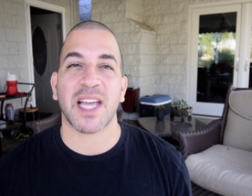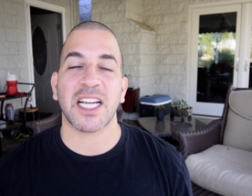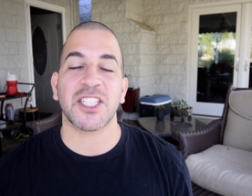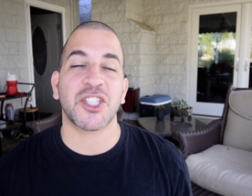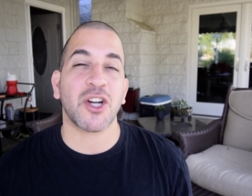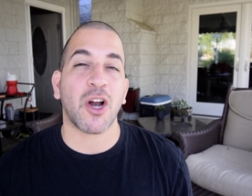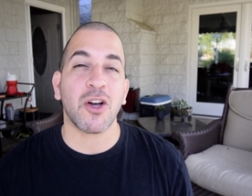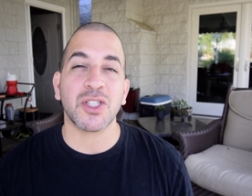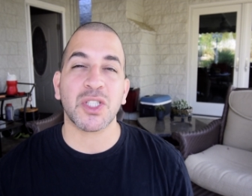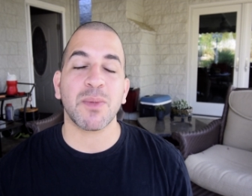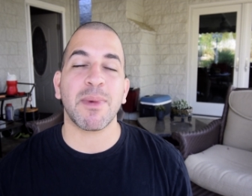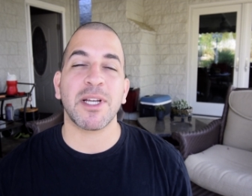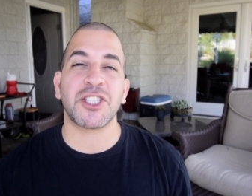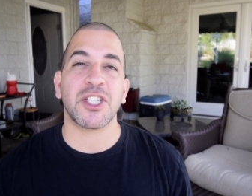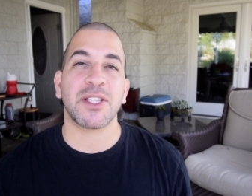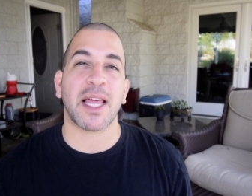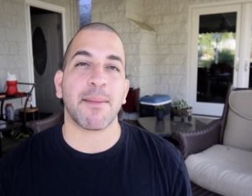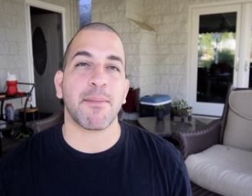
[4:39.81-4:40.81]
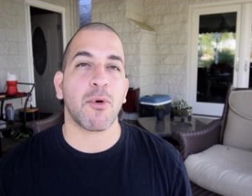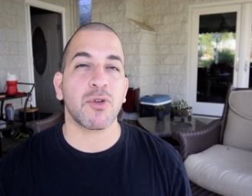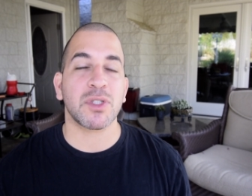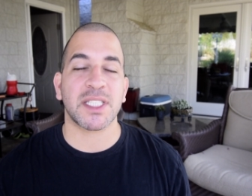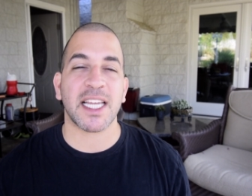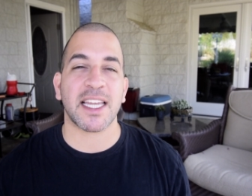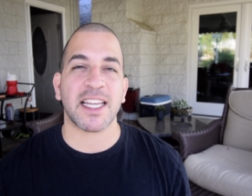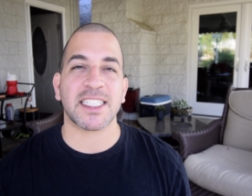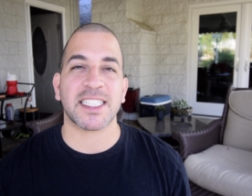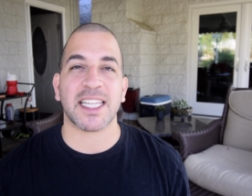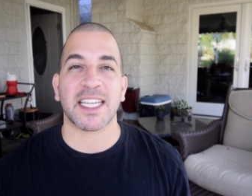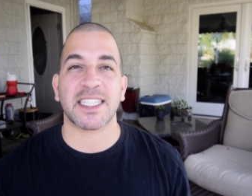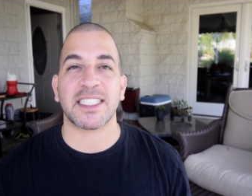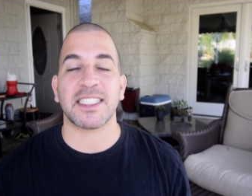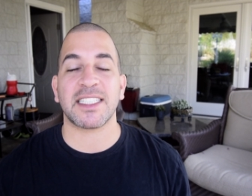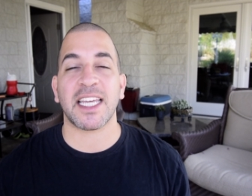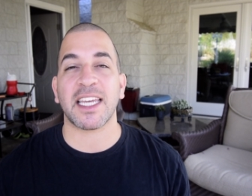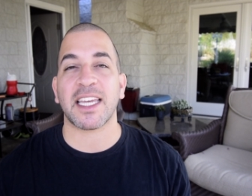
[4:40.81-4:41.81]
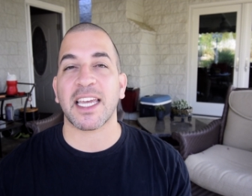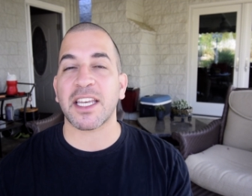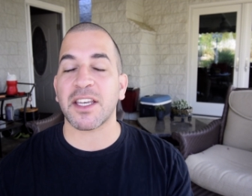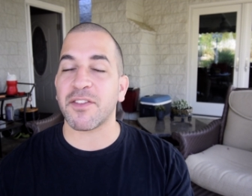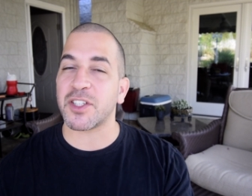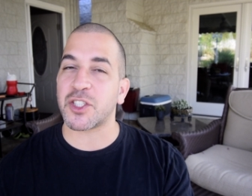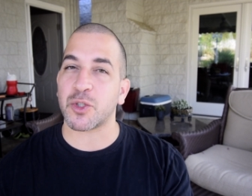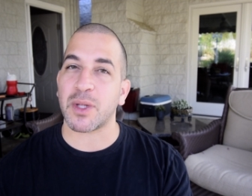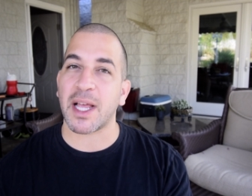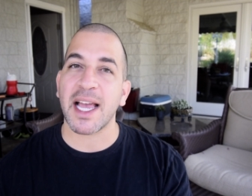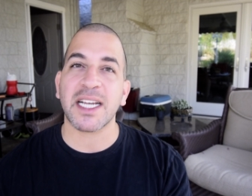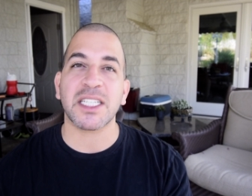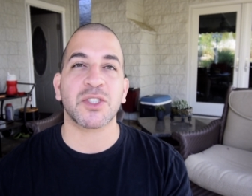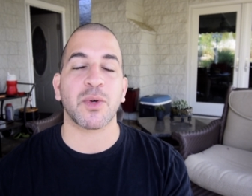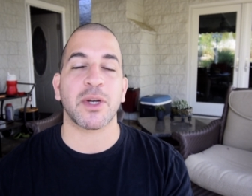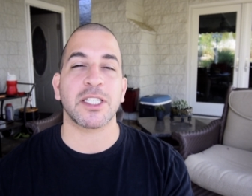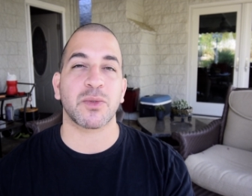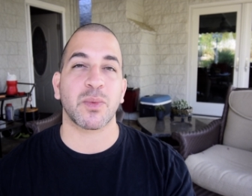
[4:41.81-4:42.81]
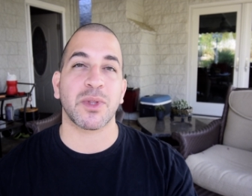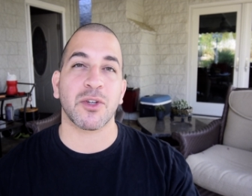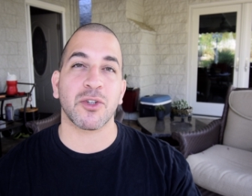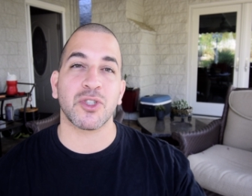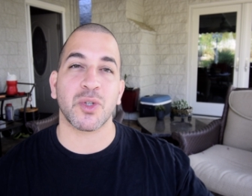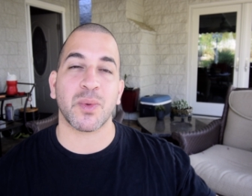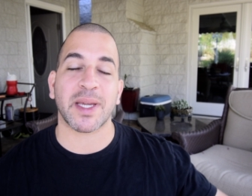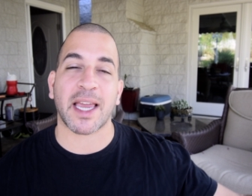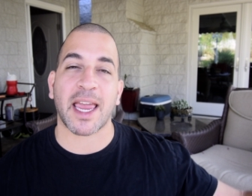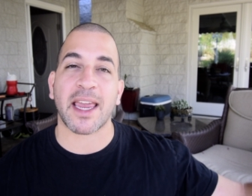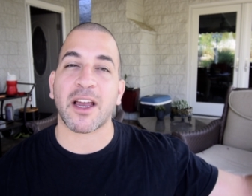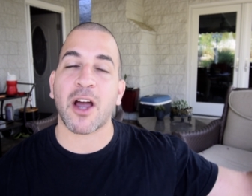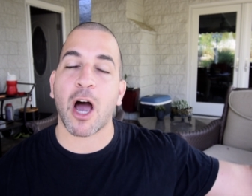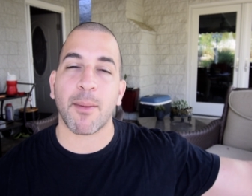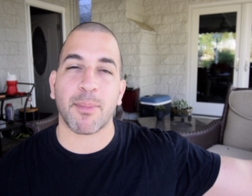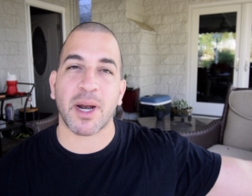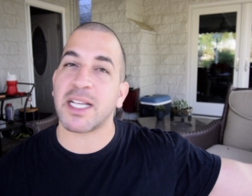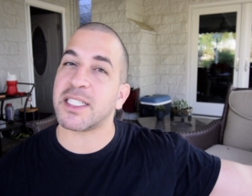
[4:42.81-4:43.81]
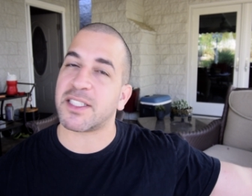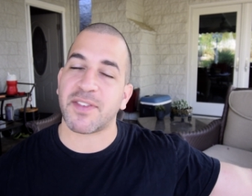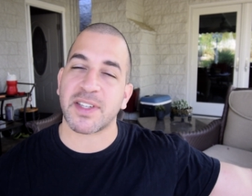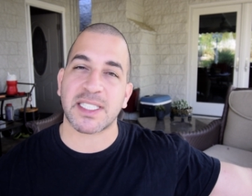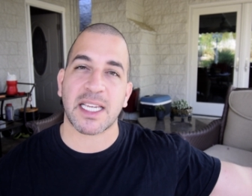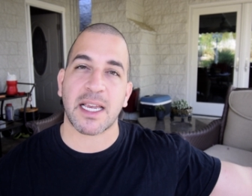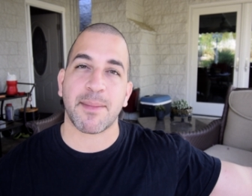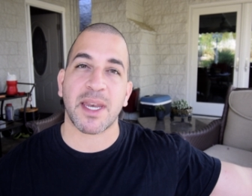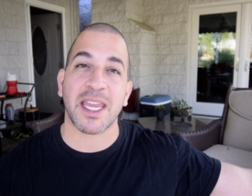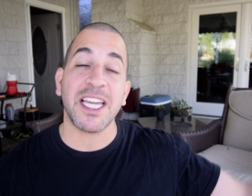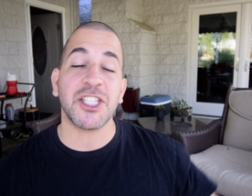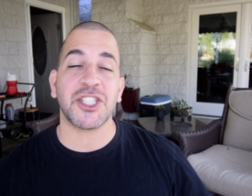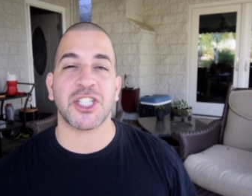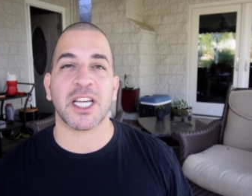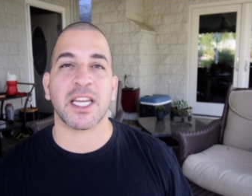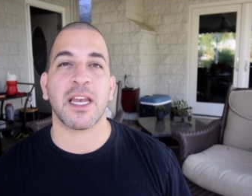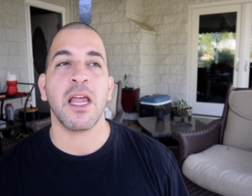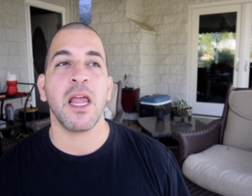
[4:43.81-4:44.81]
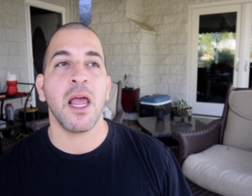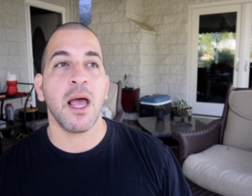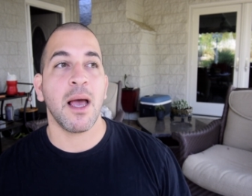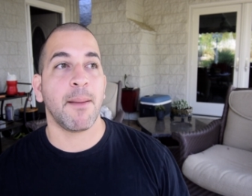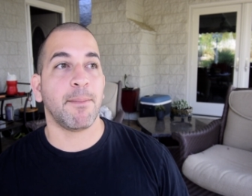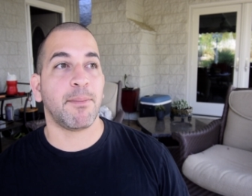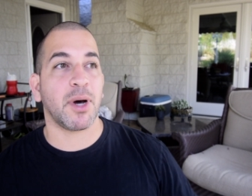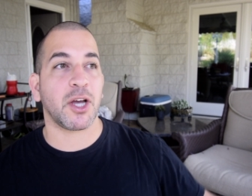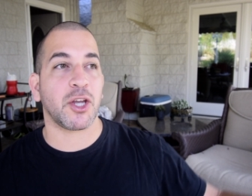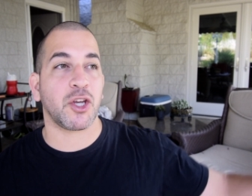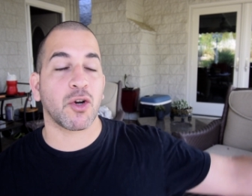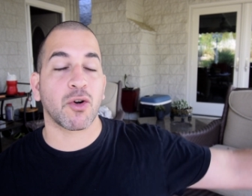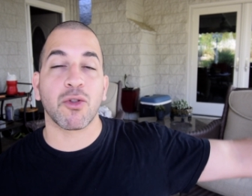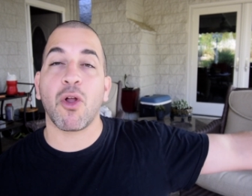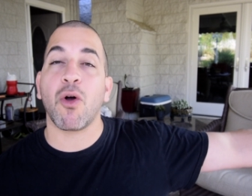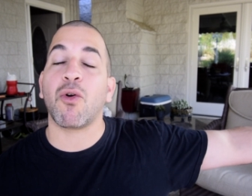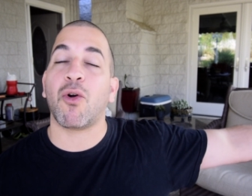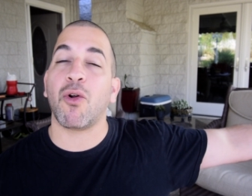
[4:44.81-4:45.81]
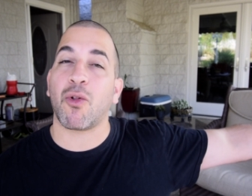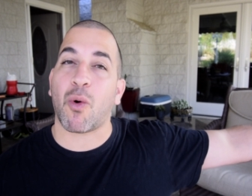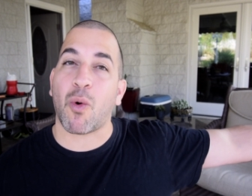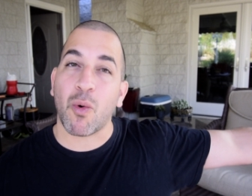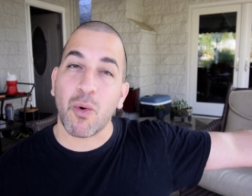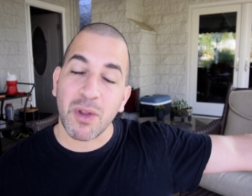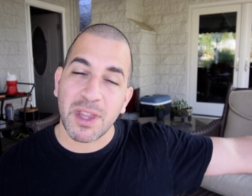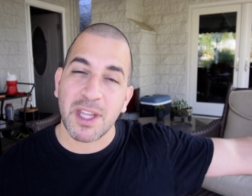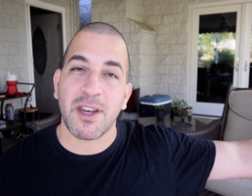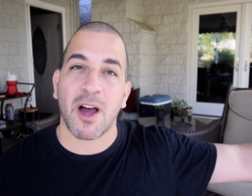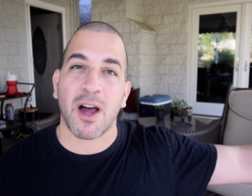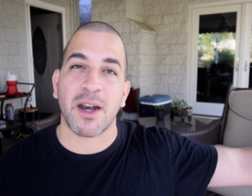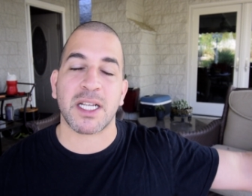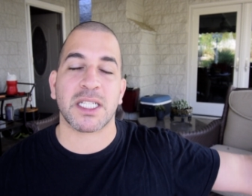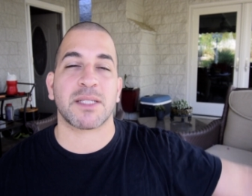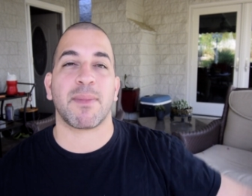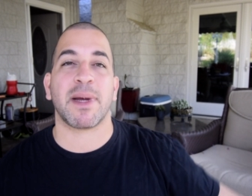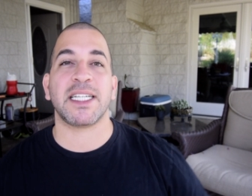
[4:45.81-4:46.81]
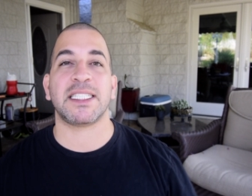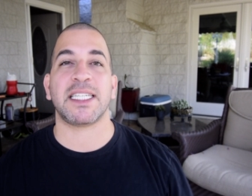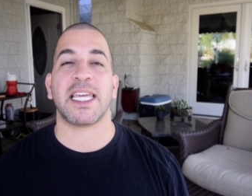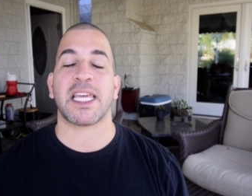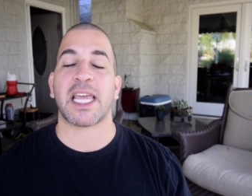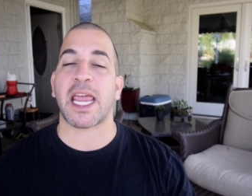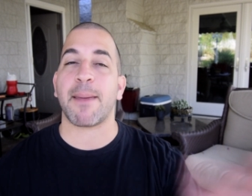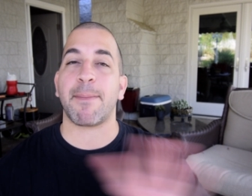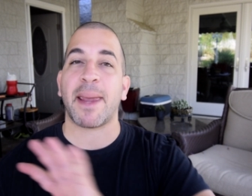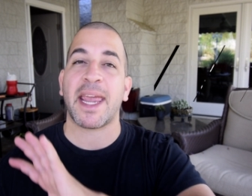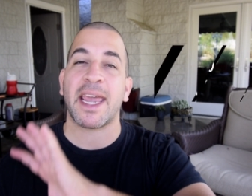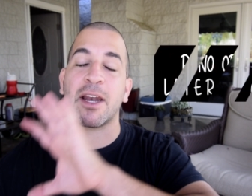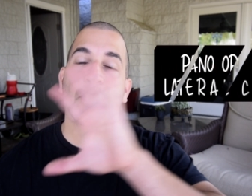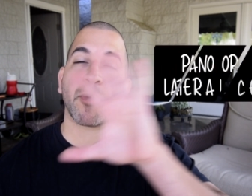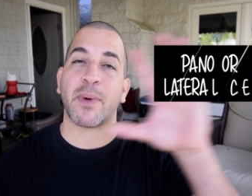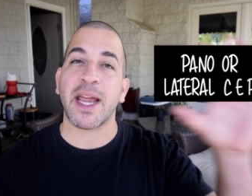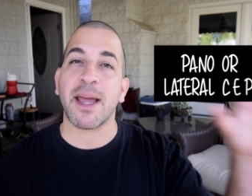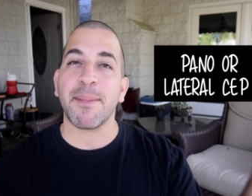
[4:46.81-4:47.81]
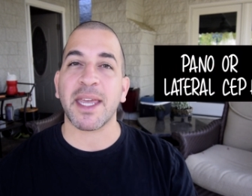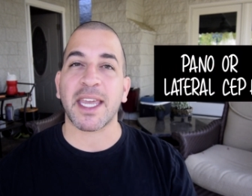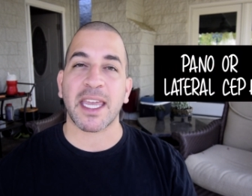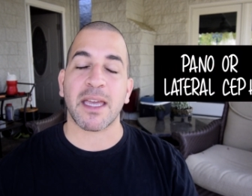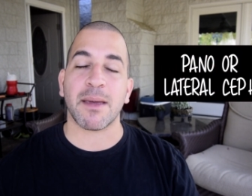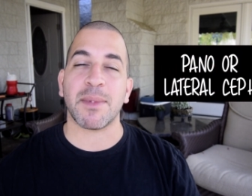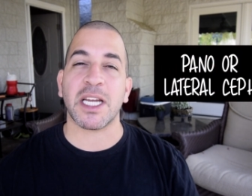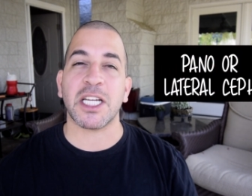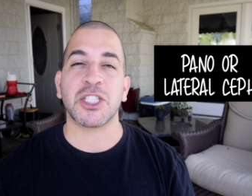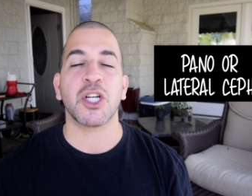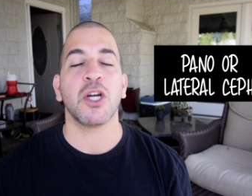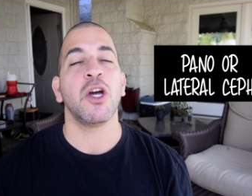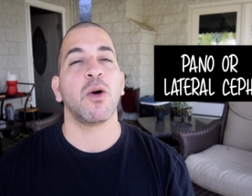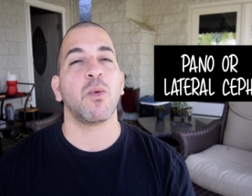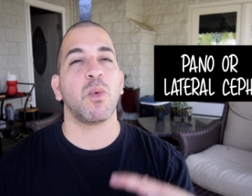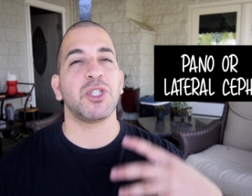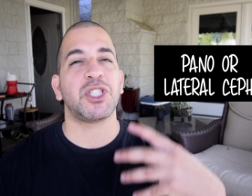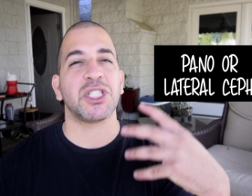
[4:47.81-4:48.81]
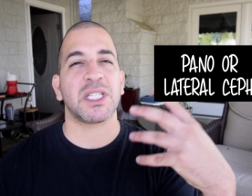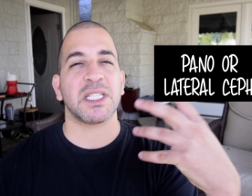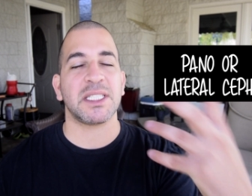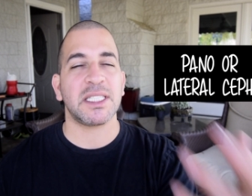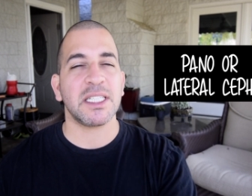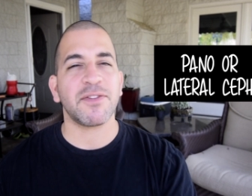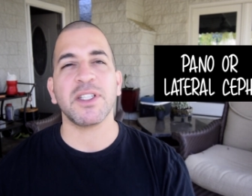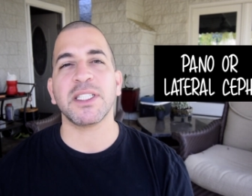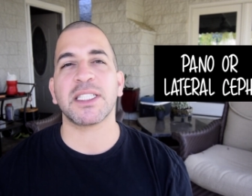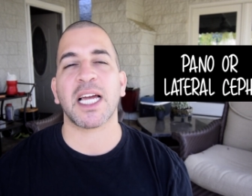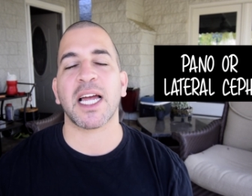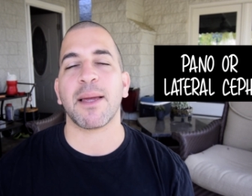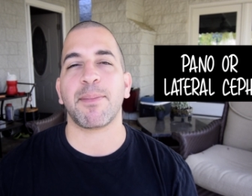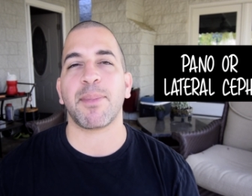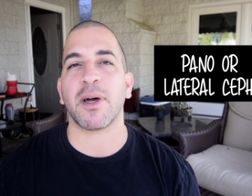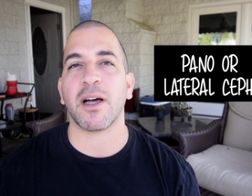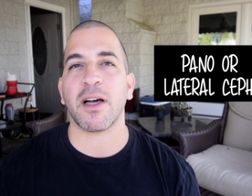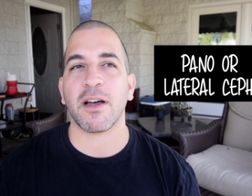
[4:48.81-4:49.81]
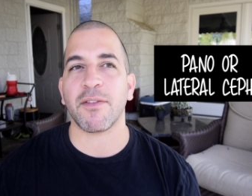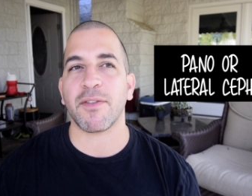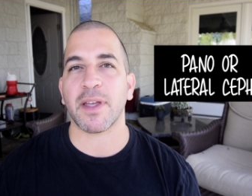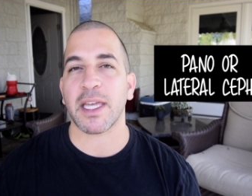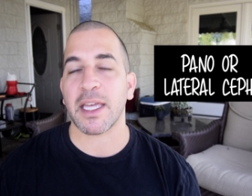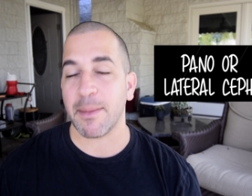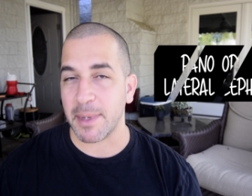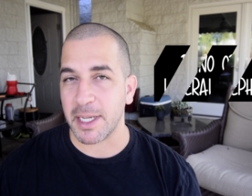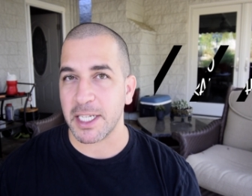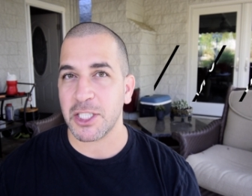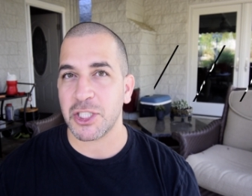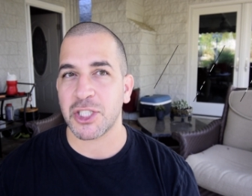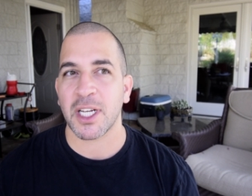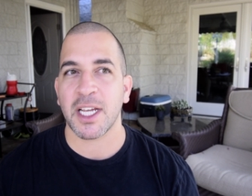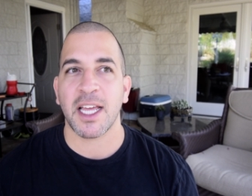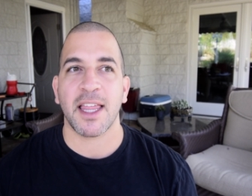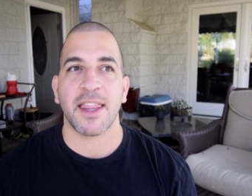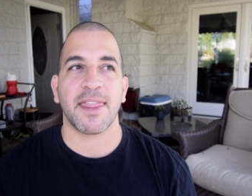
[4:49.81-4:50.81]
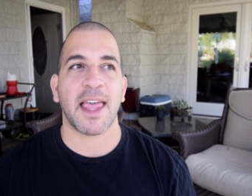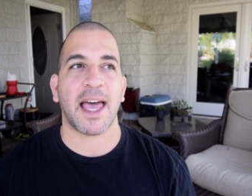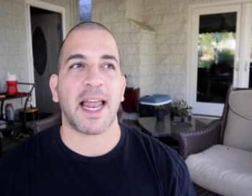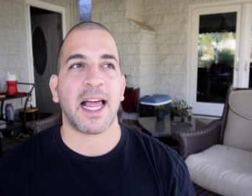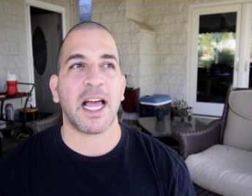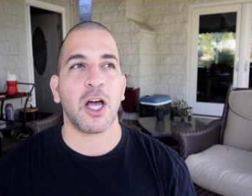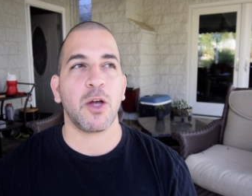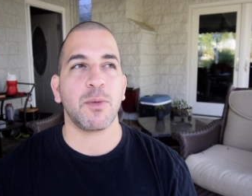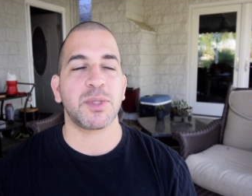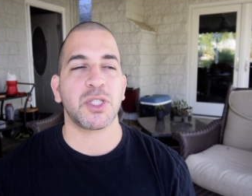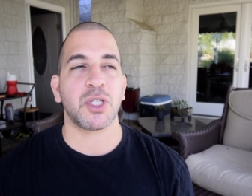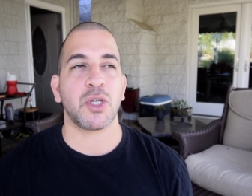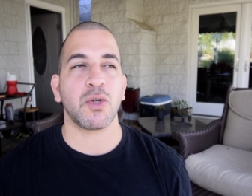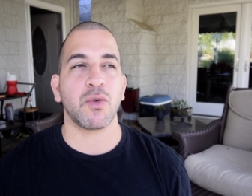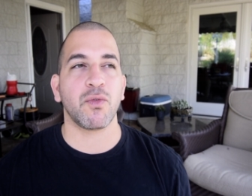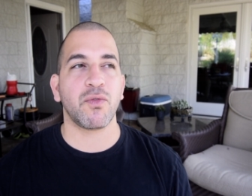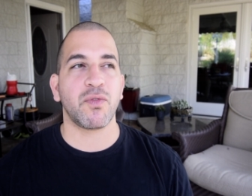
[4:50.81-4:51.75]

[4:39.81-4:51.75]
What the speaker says: I should also mention that most dentists like to take individual x-rays when they're doing a comprehensive examination, but your local orthodontist might take a panoramic image, which is a different type of image that helps you